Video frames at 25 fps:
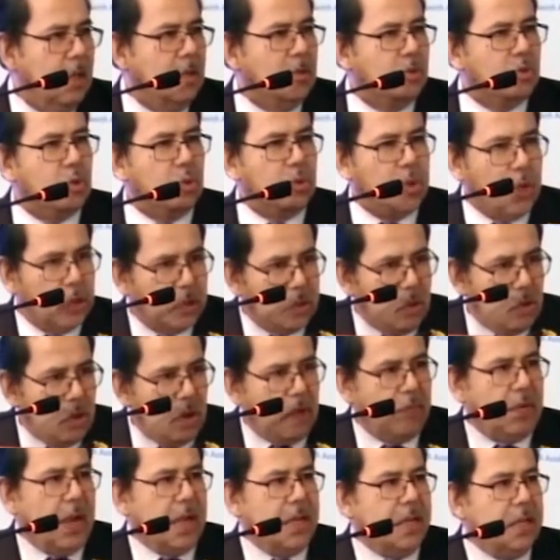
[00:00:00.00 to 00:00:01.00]
So the role
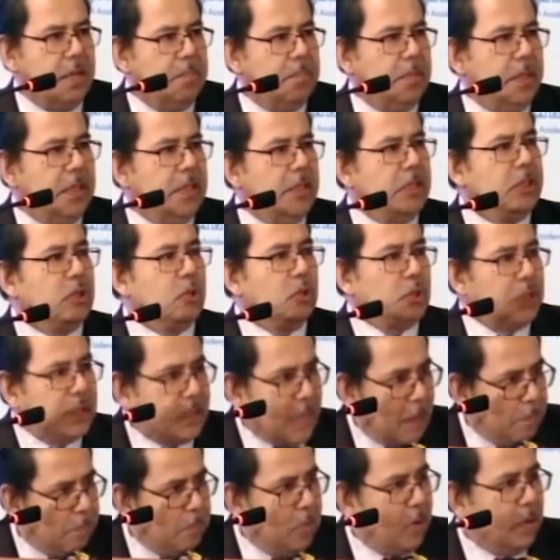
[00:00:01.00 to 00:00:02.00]
of IDB is to
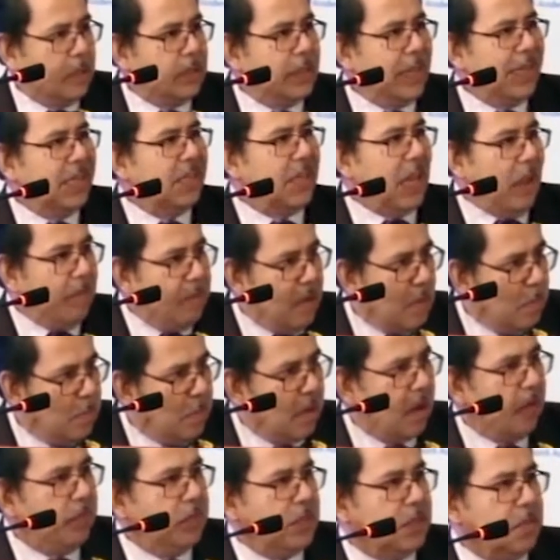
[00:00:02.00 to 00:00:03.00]
support the
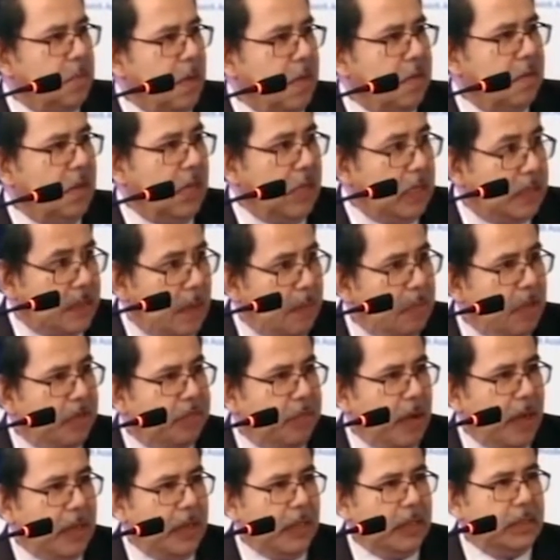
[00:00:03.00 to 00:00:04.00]
development of Islamic
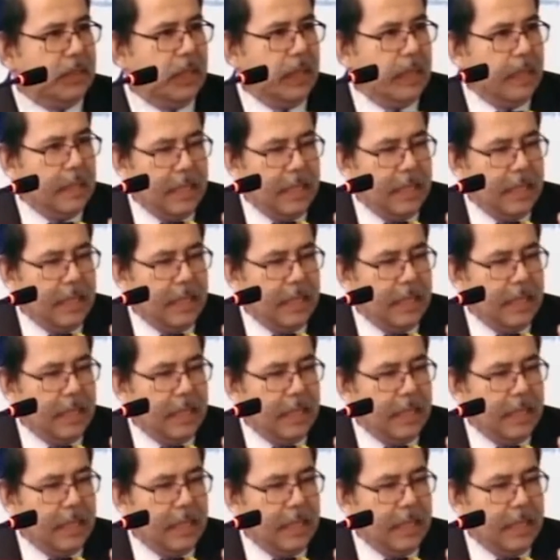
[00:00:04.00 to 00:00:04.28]
finance